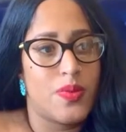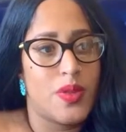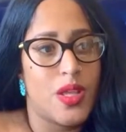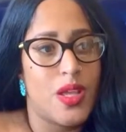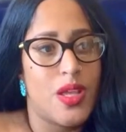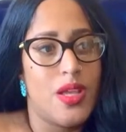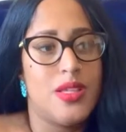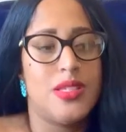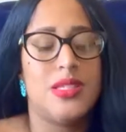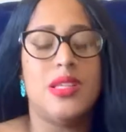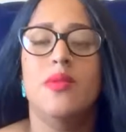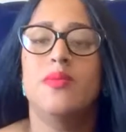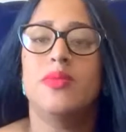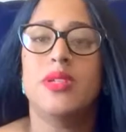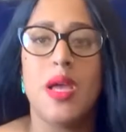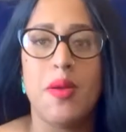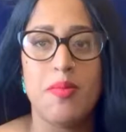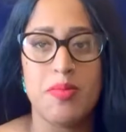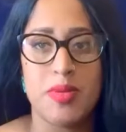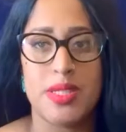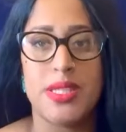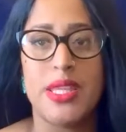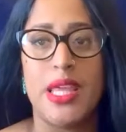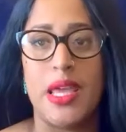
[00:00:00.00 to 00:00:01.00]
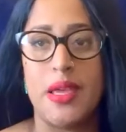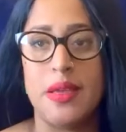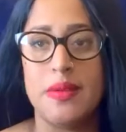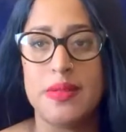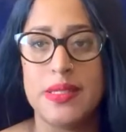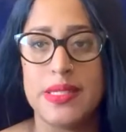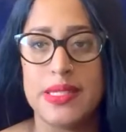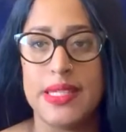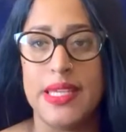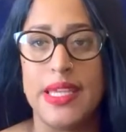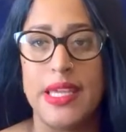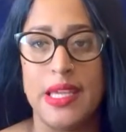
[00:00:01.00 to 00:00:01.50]
sometimes things
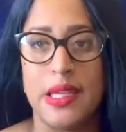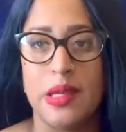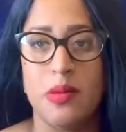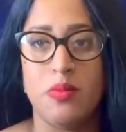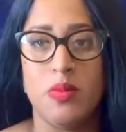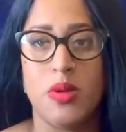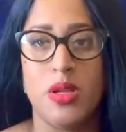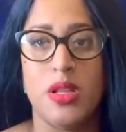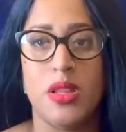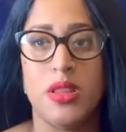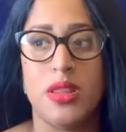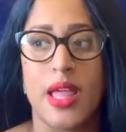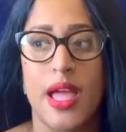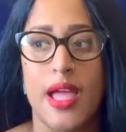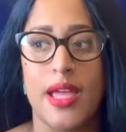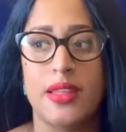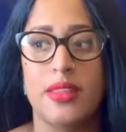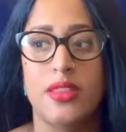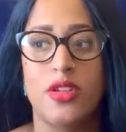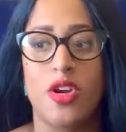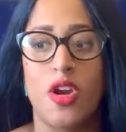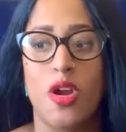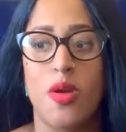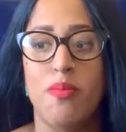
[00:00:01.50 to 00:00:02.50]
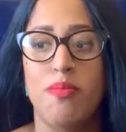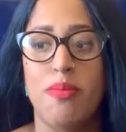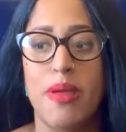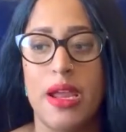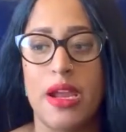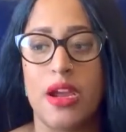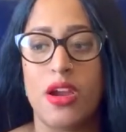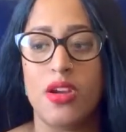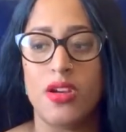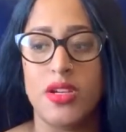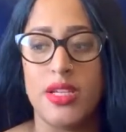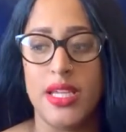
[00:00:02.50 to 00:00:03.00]
seem like they're a
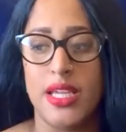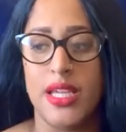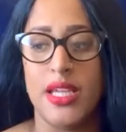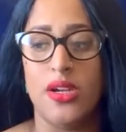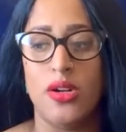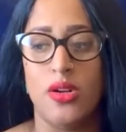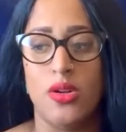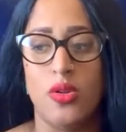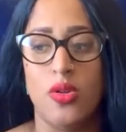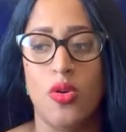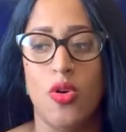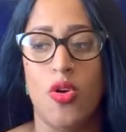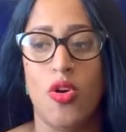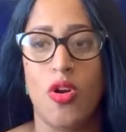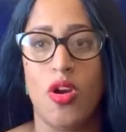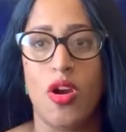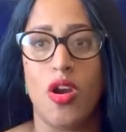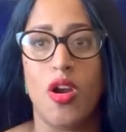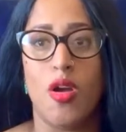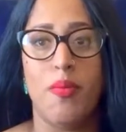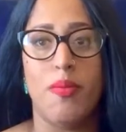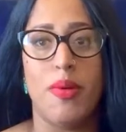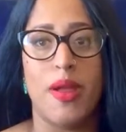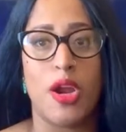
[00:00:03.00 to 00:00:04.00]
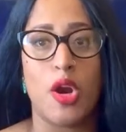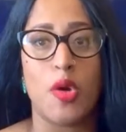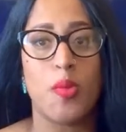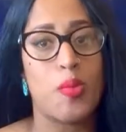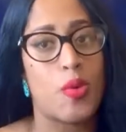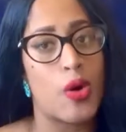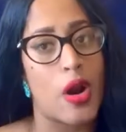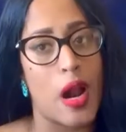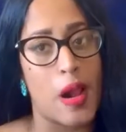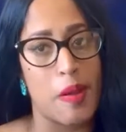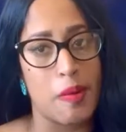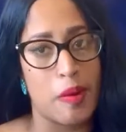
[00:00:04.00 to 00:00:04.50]
bigger deal or a bigger
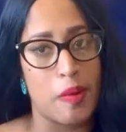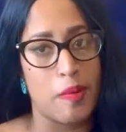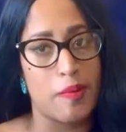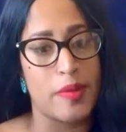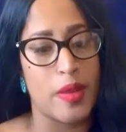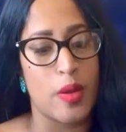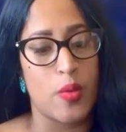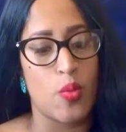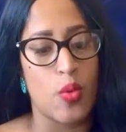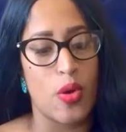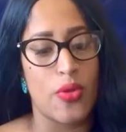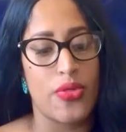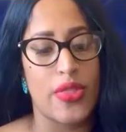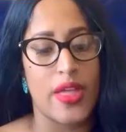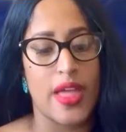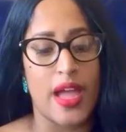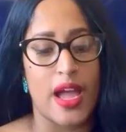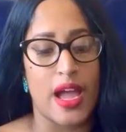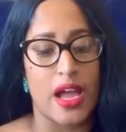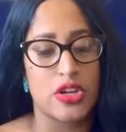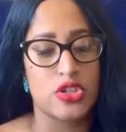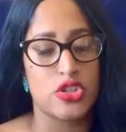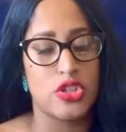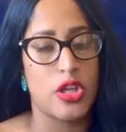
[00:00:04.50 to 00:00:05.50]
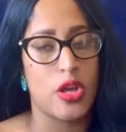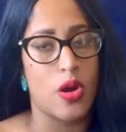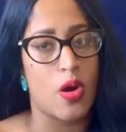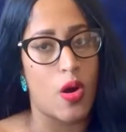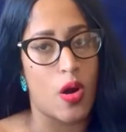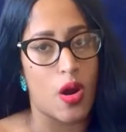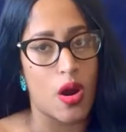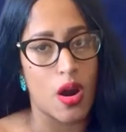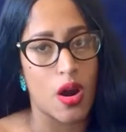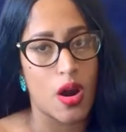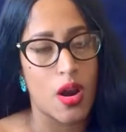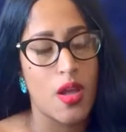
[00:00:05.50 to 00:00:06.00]
problem than what they actually
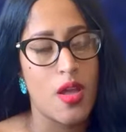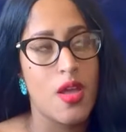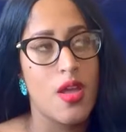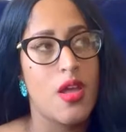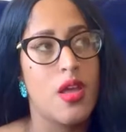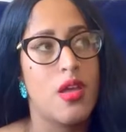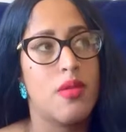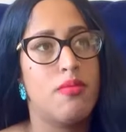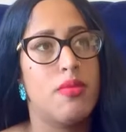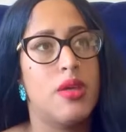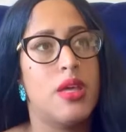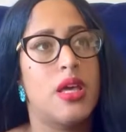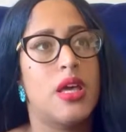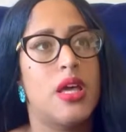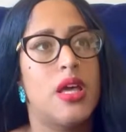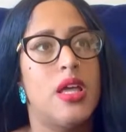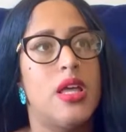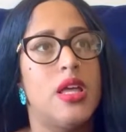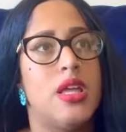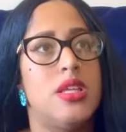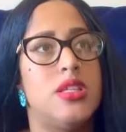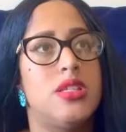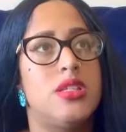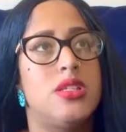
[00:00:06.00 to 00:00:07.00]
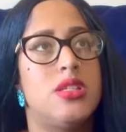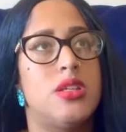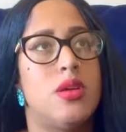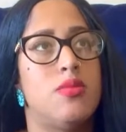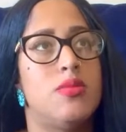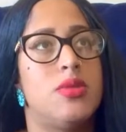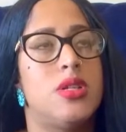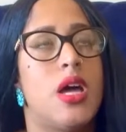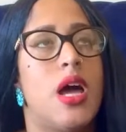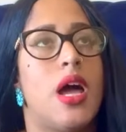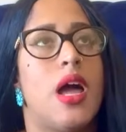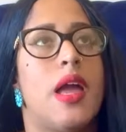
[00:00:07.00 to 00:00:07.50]
are, because
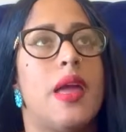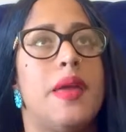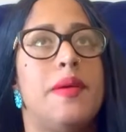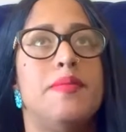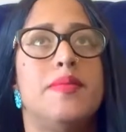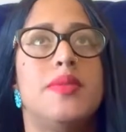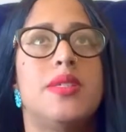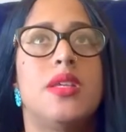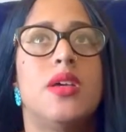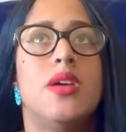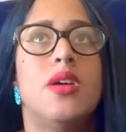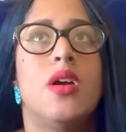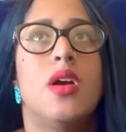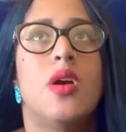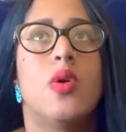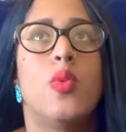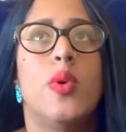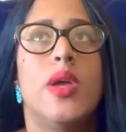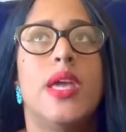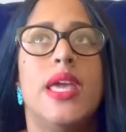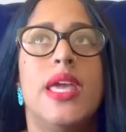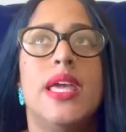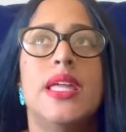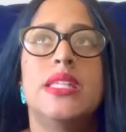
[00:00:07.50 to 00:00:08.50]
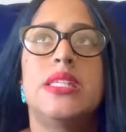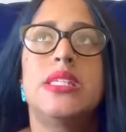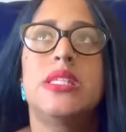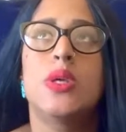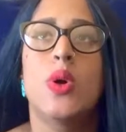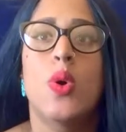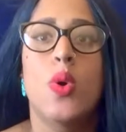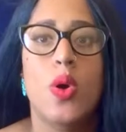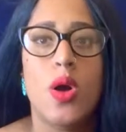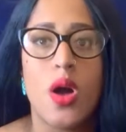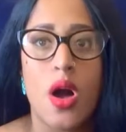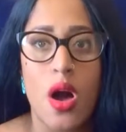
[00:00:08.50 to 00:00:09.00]
sometimes we get
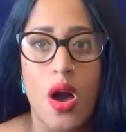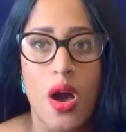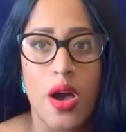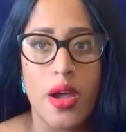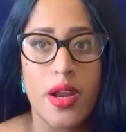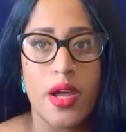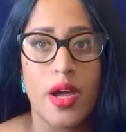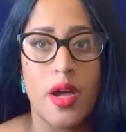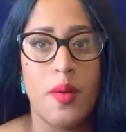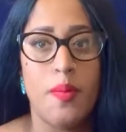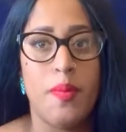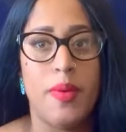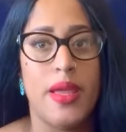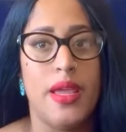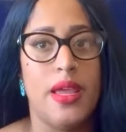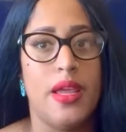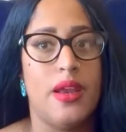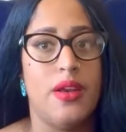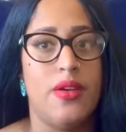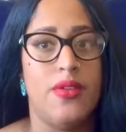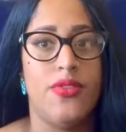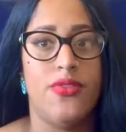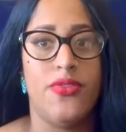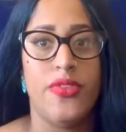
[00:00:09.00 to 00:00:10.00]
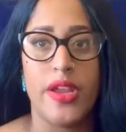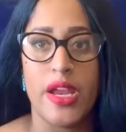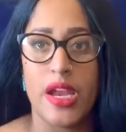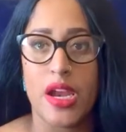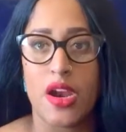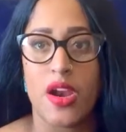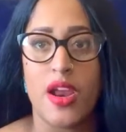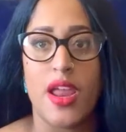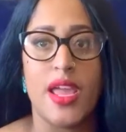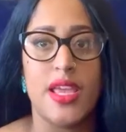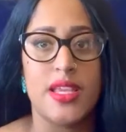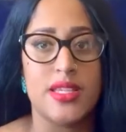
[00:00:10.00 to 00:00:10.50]
so caught up in fear,
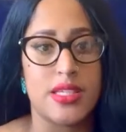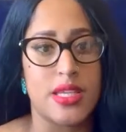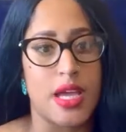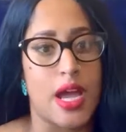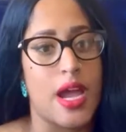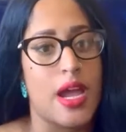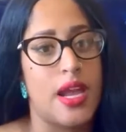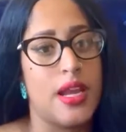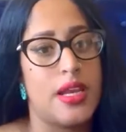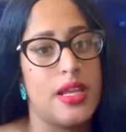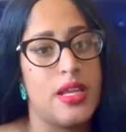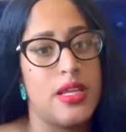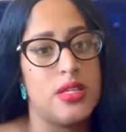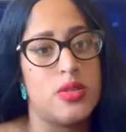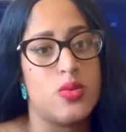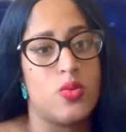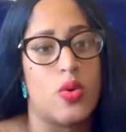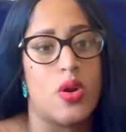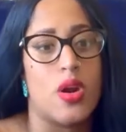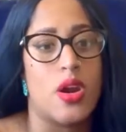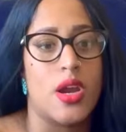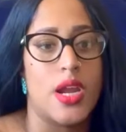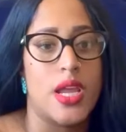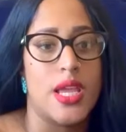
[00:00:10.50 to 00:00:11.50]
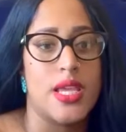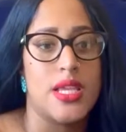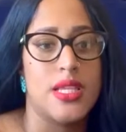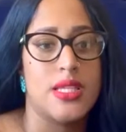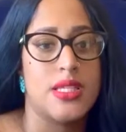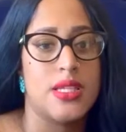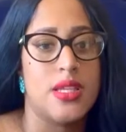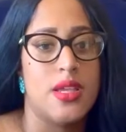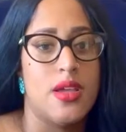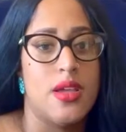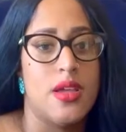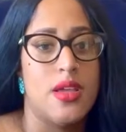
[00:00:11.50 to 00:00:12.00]
anxieties,
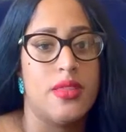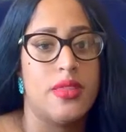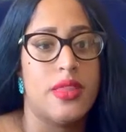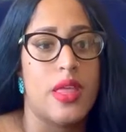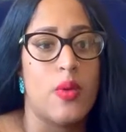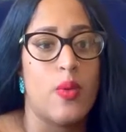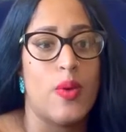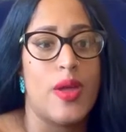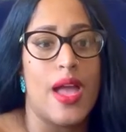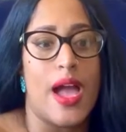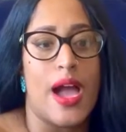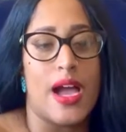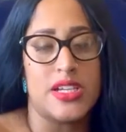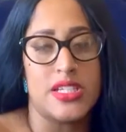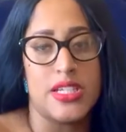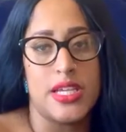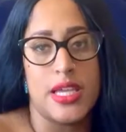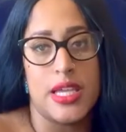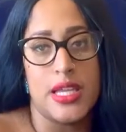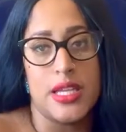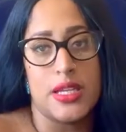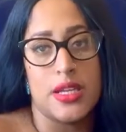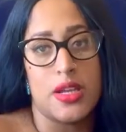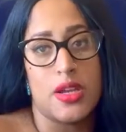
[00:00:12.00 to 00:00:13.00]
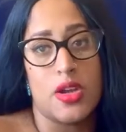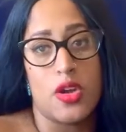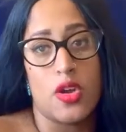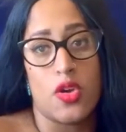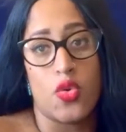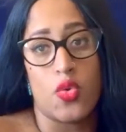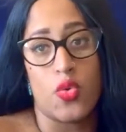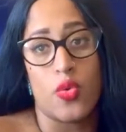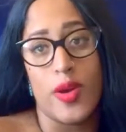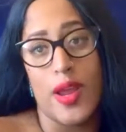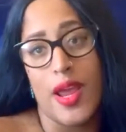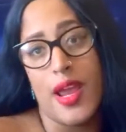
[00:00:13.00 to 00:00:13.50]
worries, that we actually can
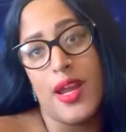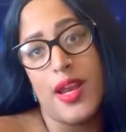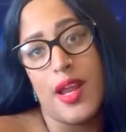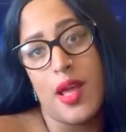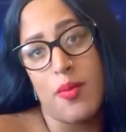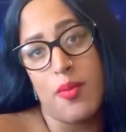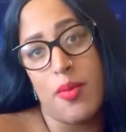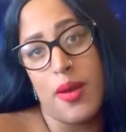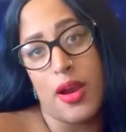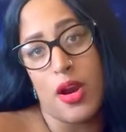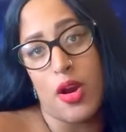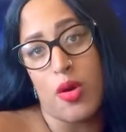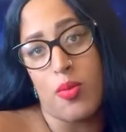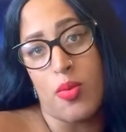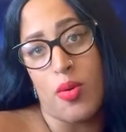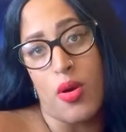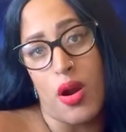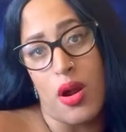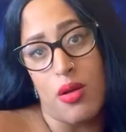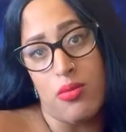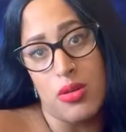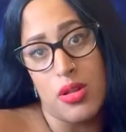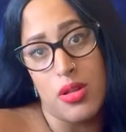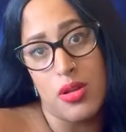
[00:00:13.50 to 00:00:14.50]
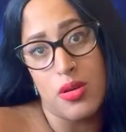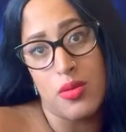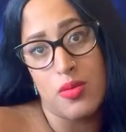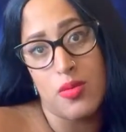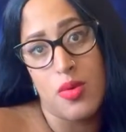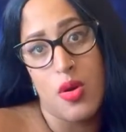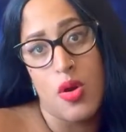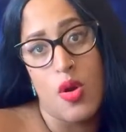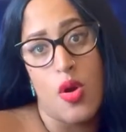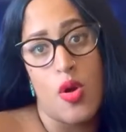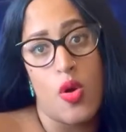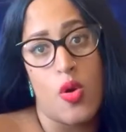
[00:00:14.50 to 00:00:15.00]
create a bigger problem
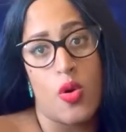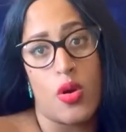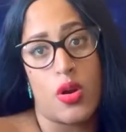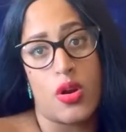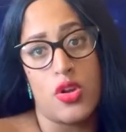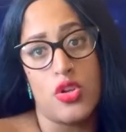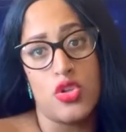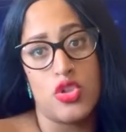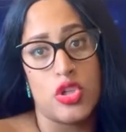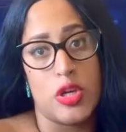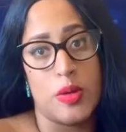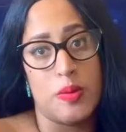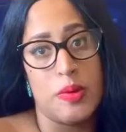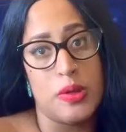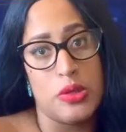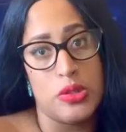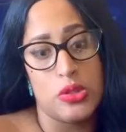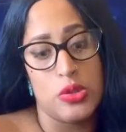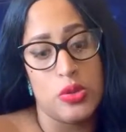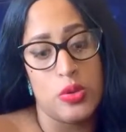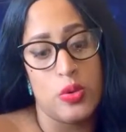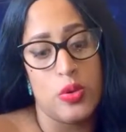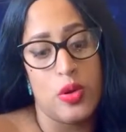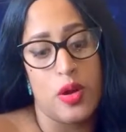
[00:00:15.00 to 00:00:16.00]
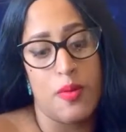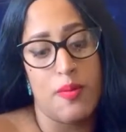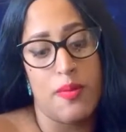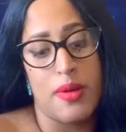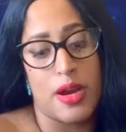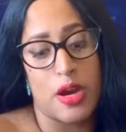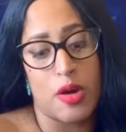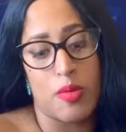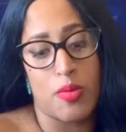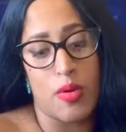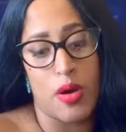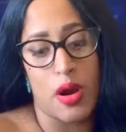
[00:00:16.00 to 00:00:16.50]
or contribute to a
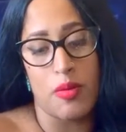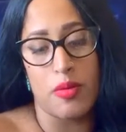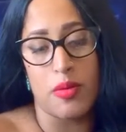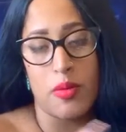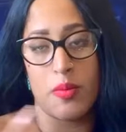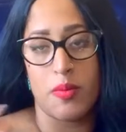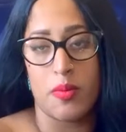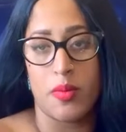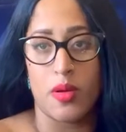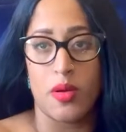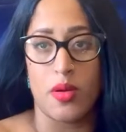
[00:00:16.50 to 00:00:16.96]
bigger problem